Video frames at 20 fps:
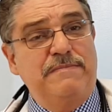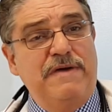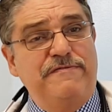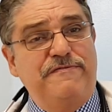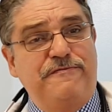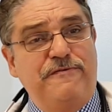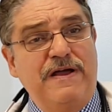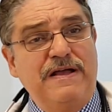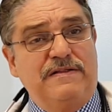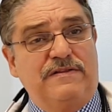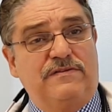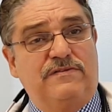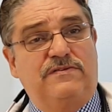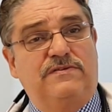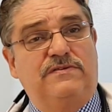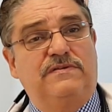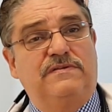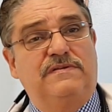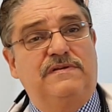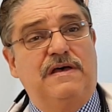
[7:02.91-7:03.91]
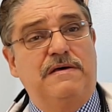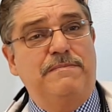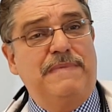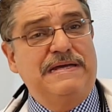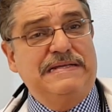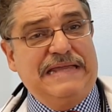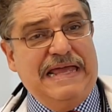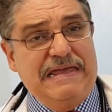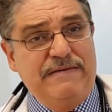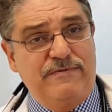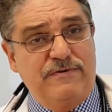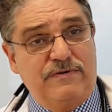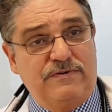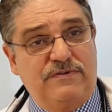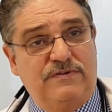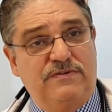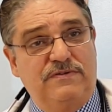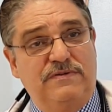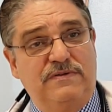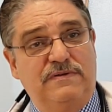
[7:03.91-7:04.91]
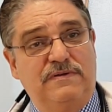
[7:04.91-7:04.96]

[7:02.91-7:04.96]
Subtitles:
my friends and my neighbors,